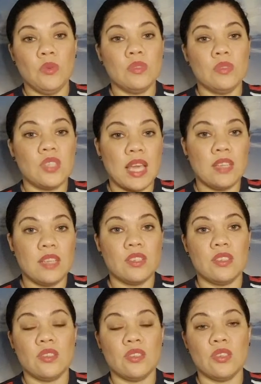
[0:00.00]
stage. This
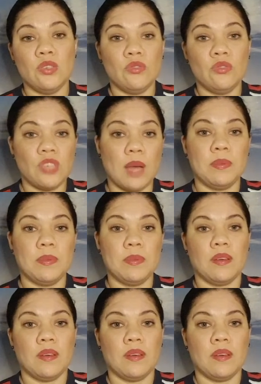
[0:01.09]
is a new chapter.